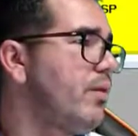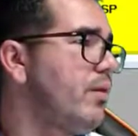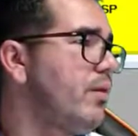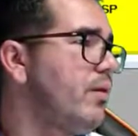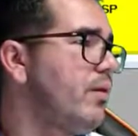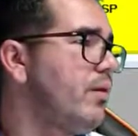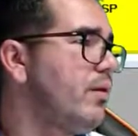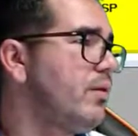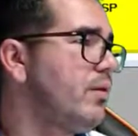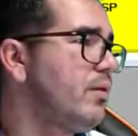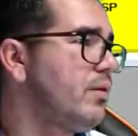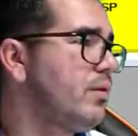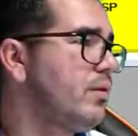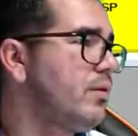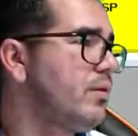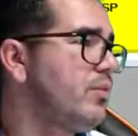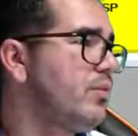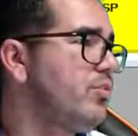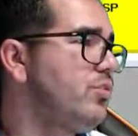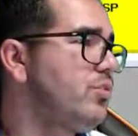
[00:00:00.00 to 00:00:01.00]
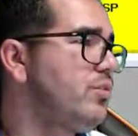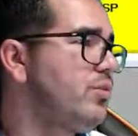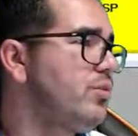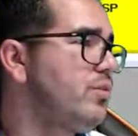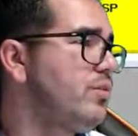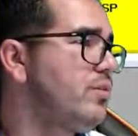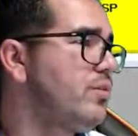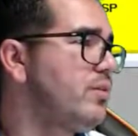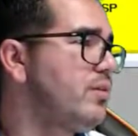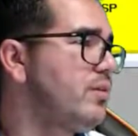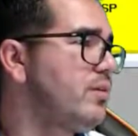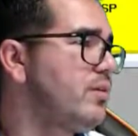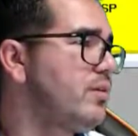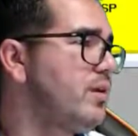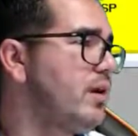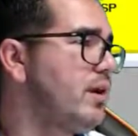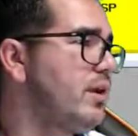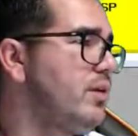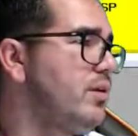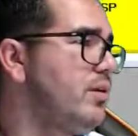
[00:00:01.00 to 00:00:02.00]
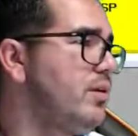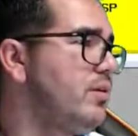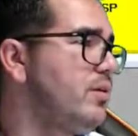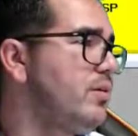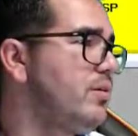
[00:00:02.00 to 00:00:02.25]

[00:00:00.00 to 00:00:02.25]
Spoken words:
I'm gonna choose this guy here.